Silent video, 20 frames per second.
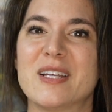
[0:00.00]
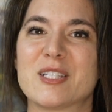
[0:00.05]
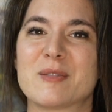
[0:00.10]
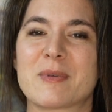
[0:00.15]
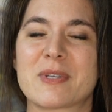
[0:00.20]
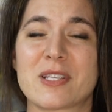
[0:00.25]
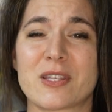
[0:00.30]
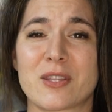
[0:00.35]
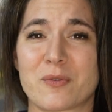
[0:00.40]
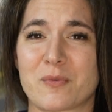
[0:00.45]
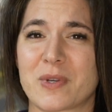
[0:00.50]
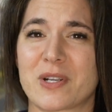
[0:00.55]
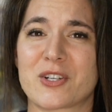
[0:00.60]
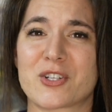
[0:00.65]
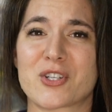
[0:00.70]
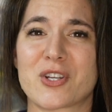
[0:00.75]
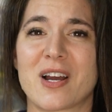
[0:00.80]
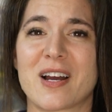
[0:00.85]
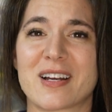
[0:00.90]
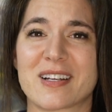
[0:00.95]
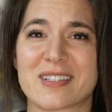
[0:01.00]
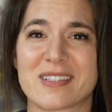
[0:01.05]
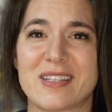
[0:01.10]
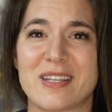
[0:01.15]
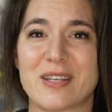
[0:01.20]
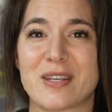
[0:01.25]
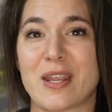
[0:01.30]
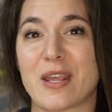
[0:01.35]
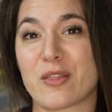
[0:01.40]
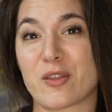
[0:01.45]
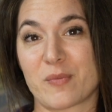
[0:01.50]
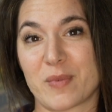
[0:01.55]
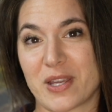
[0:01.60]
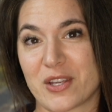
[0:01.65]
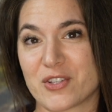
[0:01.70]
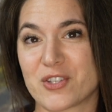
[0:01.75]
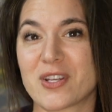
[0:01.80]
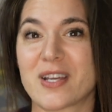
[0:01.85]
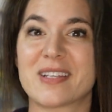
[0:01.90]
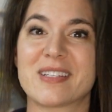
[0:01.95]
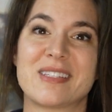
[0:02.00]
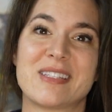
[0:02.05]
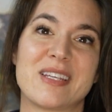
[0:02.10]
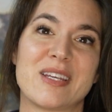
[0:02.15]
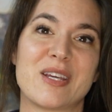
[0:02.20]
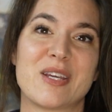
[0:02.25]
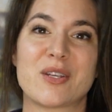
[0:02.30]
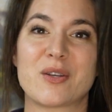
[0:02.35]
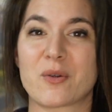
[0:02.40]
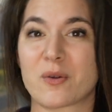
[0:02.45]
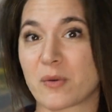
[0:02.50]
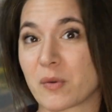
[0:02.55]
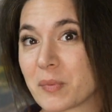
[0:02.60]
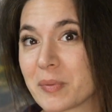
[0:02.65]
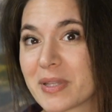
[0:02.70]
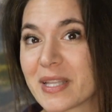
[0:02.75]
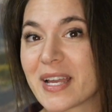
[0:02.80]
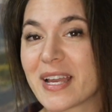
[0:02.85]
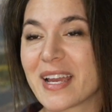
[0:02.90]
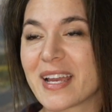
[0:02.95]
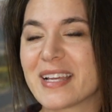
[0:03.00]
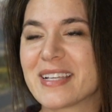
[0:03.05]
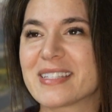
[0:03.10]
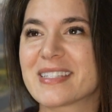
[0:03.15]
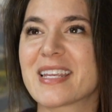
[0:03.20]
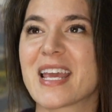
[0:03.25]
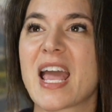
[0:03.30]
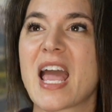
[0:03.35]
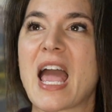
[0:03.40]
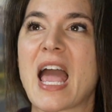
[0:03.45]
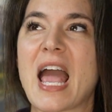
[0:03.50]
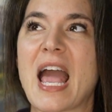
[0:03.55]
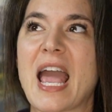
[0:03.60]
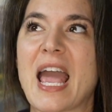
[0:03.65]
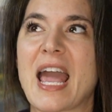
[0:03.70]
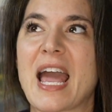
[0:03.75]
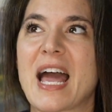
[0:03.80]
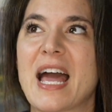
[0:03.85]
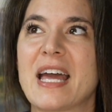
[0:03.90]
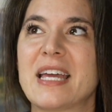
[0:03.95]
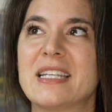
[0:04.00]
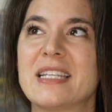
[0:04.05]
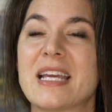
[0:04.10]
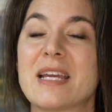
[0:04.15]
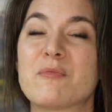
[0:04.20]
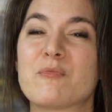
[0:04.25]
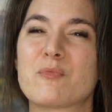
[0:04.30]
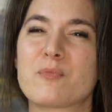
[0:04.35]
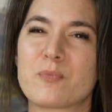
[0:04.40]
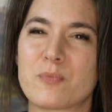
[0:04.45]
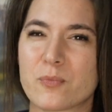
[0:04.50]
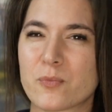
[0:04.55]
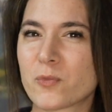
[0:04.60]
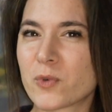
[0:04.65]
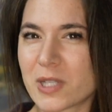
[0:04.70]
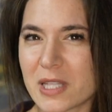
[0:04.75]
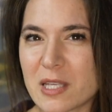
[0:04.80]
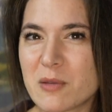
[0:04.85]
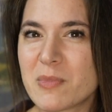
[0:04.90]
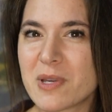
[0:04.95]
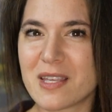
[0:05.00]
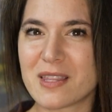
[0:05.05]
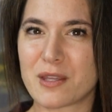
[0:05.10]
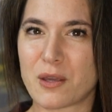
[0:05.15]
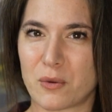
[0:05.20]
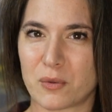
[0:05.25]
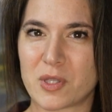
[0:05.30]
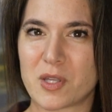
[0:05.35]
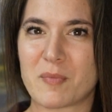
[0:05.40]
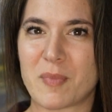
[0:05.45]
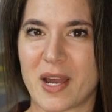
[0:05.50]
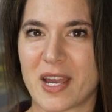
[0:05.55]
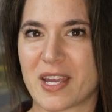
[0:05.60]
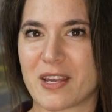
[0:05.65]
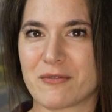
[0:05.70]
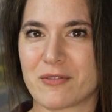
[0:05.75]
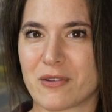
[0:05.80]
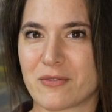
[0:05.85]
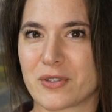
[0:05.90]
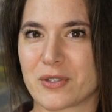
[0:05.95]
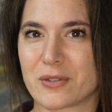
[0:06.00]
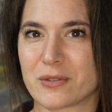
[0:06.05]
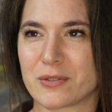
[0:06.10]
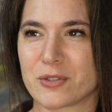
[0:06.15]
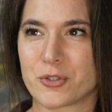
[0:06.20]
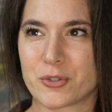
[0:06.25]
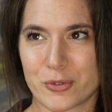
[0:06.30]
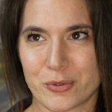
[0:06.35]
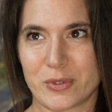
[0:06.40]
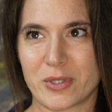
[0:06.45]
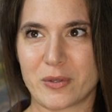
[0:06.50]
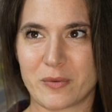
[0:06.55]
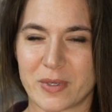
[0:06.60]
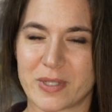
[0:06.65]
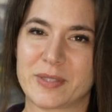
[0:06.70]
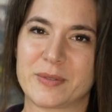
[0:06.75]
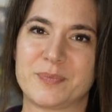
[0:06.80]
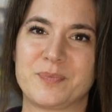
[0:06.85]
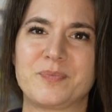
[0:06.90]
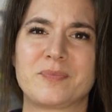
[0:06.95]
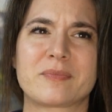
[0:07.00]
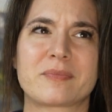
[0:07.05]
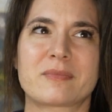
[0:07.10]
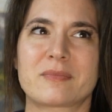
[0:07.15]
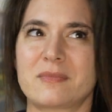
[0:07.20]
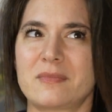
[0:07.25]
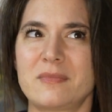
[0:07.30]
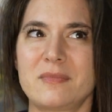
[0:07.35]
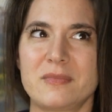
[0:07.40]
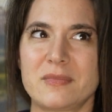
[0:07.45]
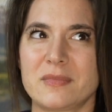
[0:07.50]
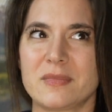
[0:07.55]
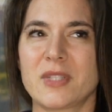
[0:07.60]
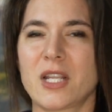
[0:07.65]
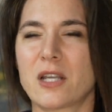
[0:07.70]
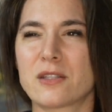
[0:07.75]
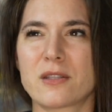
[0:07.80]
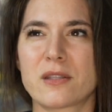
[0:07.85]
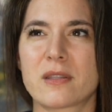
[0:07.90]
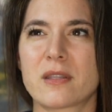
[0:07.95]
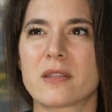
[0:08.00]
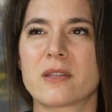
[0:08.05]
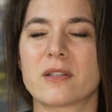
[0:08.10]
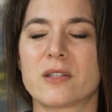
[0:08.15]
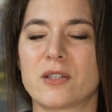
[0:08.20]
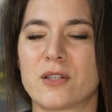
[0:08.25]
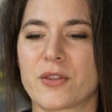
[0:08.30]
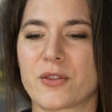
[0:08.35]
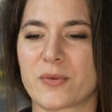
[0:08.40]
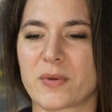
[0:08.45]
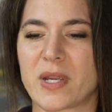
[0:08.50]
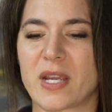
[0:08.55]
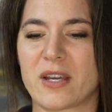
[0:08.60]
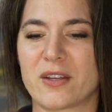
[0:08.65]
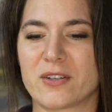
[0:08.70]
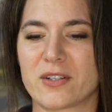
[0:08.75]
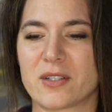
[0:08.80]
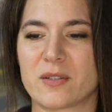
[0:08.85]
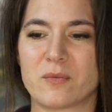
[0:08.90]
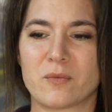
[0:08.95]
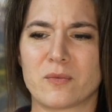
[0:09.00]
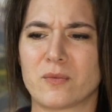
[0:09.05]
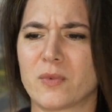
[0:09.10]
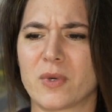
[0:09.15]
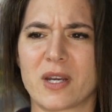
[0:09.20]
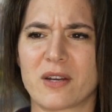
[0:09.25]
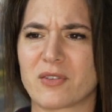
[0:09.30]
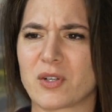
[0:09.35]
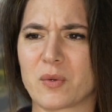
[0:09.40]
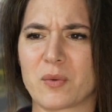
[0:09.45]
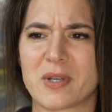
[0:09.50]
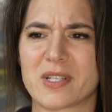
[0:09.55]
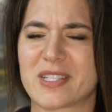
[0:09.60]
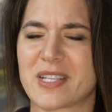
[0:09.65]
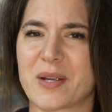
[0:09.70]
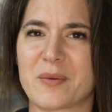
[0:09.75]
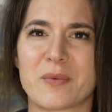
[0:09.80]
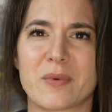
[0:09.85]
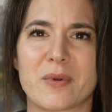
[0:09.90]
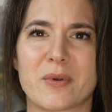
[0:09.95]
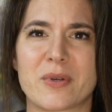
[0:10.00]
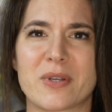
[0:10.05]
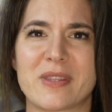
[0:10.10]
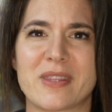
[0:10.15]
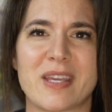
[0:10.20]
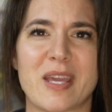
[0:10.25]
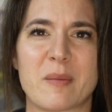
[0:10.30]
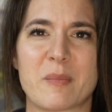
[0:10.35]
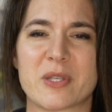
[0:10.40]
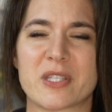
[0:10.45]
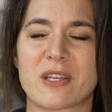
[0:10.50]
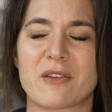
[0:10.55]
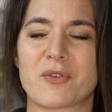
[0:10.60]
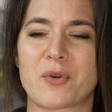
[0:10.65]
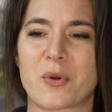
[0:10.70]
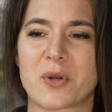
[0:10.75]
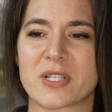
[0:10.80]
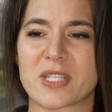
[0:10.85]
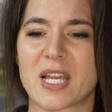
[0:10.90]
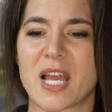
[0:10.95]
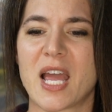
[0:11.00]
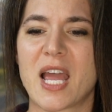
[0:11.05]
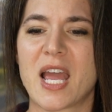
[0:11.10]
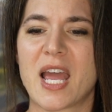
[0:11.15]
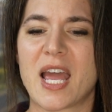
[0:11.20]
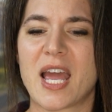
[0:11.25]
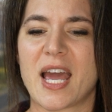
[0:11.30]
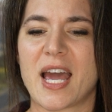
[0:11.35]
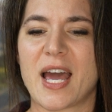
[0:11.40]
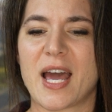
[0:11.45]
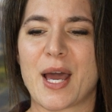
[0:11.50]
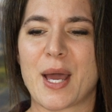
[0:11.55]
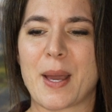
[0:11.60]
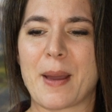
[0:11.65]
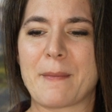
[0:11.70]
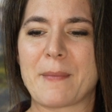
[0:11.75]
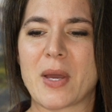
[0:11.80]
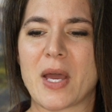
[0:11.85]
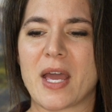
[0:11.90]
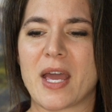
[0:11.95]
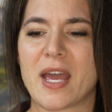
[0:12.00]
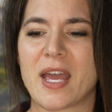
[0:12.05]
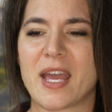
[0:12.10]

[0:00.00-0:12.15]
especially the rear shocks, need to either be adjusted or replaced. And really being the only bike I've ever truly ridden, other than the little 300 and whatever it was I rode in the MSF course, I